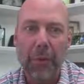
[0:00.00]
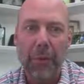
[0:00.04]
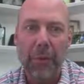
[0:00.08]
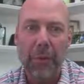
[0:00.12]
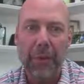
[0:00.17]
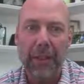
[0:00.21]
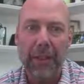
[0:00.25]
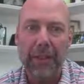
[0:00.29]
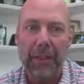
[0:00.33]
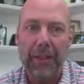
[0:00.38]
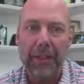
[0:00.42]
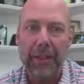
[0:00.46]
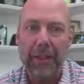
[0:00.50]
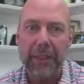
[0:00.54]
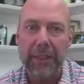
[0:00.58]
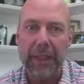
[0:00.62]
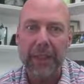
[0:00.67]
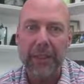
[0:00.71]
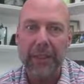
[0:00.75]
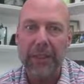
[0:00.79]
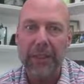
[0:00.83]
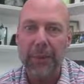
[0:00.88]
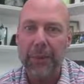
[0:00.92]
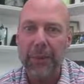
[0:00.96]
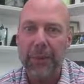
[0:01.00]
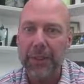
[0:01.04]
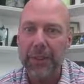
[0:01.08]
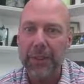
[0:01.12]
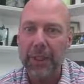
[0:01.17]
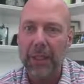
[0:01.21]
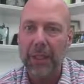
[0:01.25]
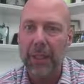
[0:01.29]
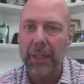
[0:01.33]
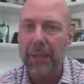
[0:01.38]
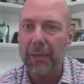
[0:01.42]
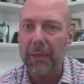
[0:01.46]
on it. Yes, there was a
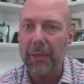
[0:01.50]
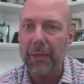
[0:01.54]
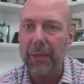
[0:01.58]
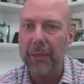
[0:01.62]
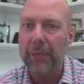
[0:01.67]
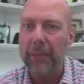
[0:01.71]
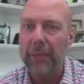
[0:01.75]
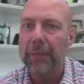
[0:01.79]
loan.